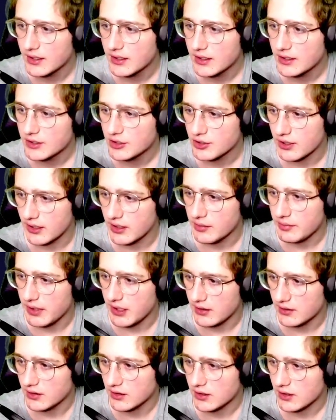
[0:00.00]
Trailer made it
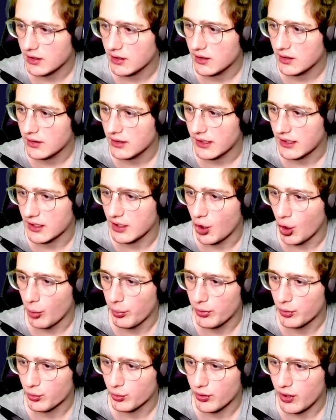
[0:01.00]
look like an open
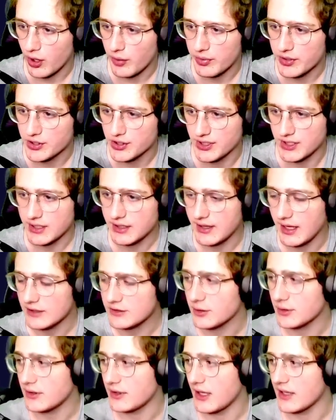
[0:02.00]
world RPG. That's
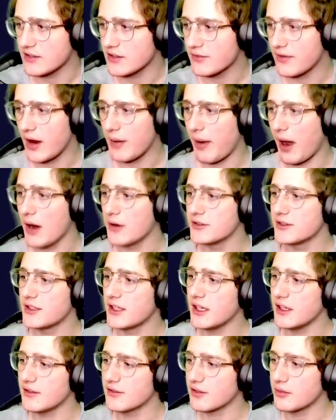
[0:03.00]
what that's the vibe I was
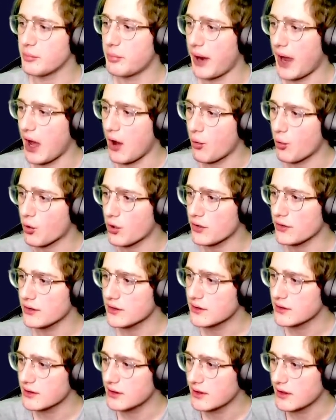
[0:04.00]
getting from Pal World.
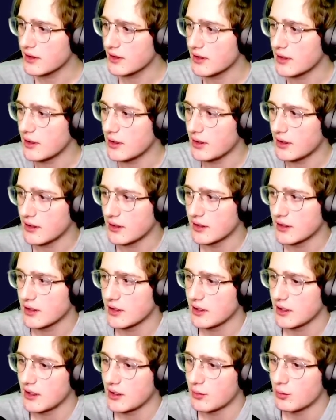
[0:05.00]

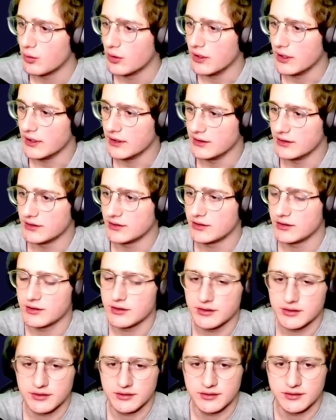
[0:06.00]

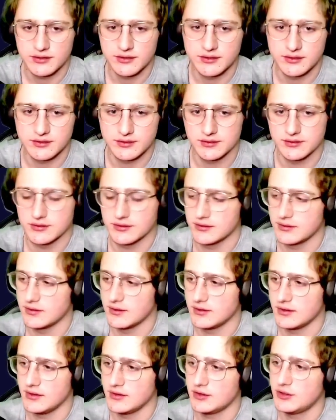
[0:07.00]
Was
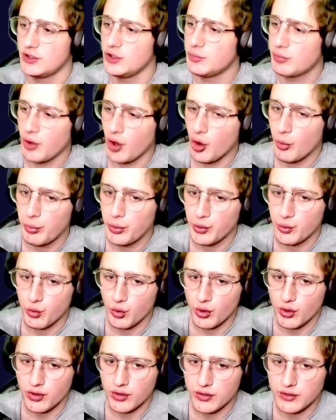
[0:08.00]
super open
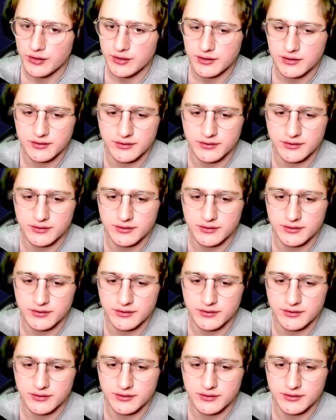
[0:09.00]
world